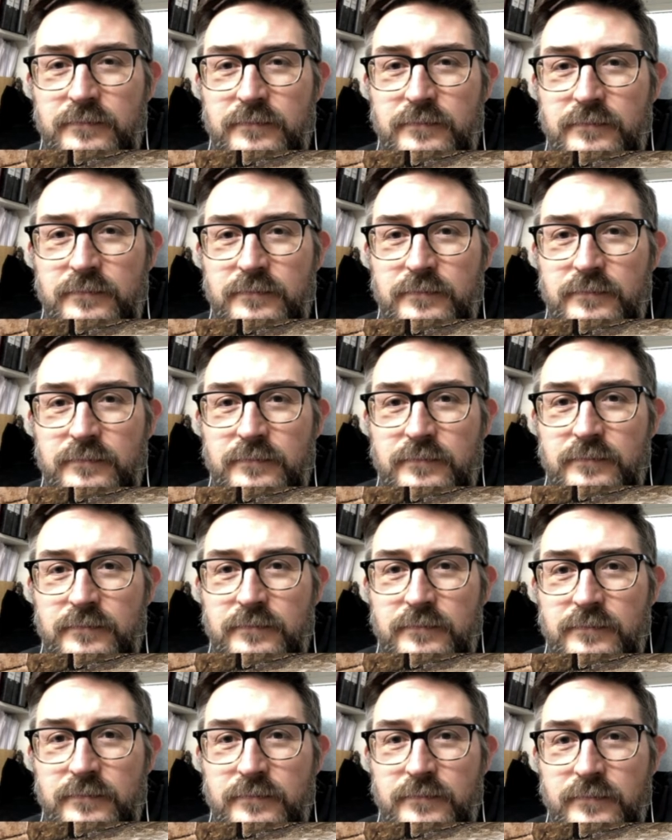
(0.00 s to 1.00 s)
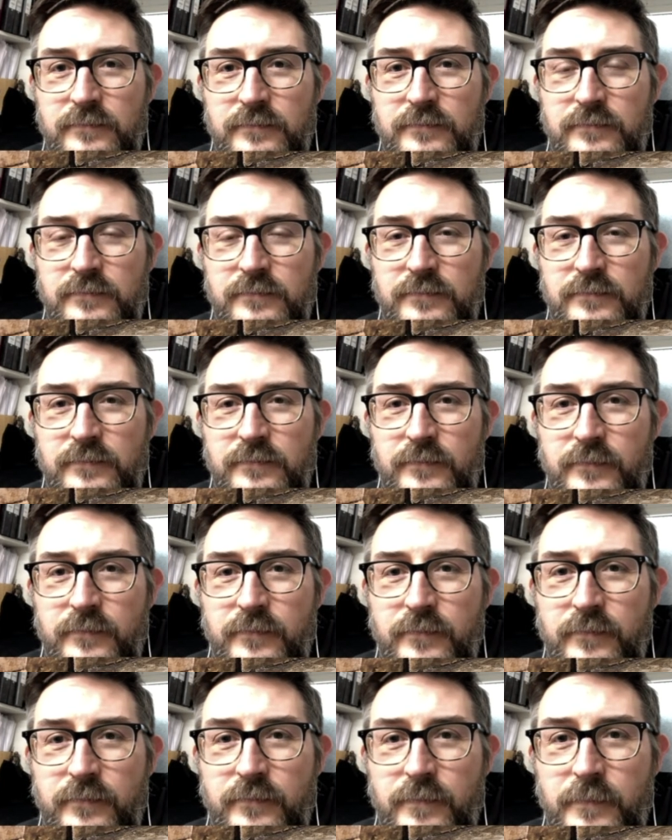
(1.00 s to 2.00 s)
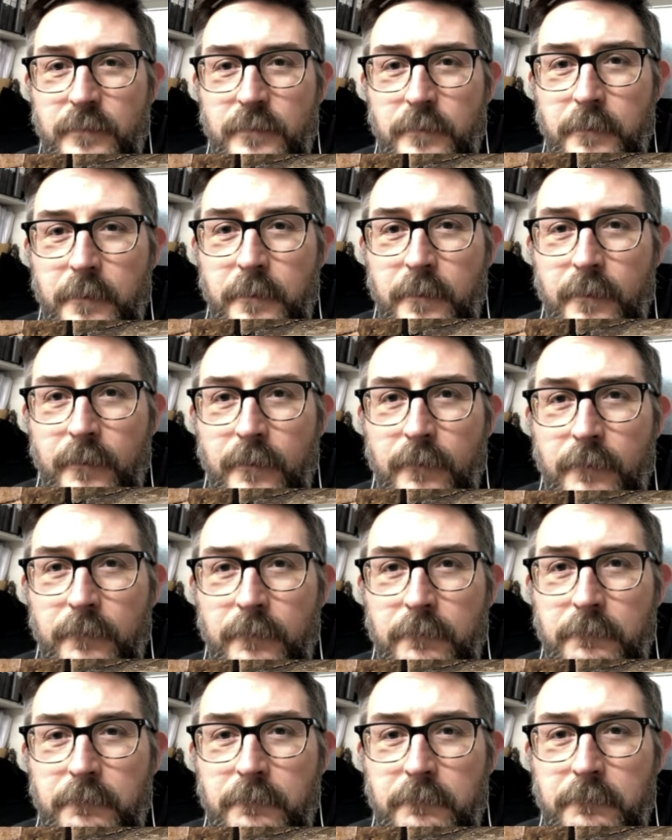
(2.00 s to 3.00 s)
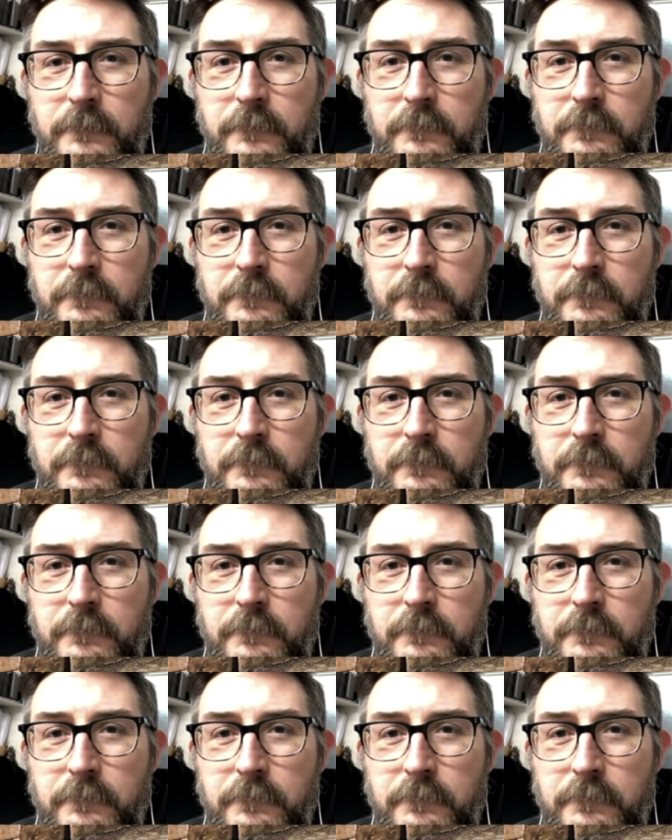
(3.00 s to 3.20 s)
This person isn't speaking.